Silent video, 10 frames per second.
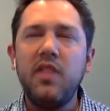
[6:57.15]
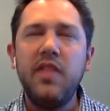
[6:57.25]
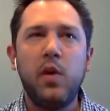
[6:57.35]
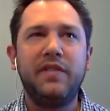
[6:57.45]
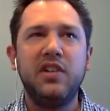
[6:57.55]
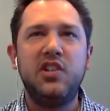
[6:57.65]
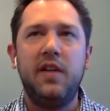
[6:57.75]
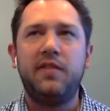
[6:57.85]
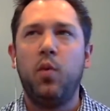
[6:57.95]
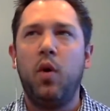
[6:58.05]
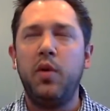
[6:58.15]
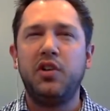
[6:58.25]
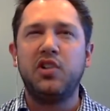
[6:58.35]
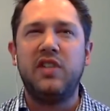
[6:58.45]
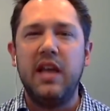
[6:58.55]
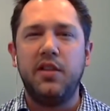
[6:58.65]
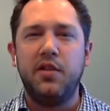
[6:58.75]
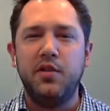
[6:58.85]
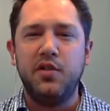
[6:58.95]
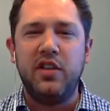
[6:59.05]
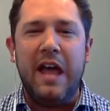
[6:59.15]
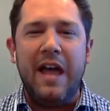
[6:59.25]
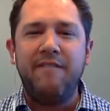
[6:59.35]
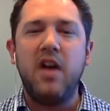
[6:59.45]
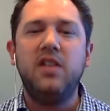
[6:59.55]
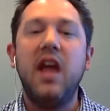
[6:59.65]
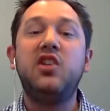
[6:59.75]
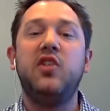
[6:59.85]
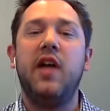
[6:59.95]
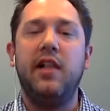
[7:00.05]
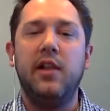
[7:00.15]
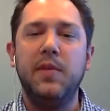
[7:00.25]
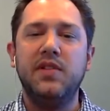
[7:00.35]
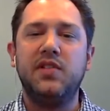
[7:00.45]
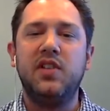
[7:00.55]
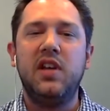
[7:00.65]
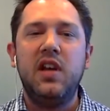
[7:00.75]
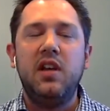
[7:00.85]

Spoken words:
Then we'll have to shift. Well, we understand those foundational elements.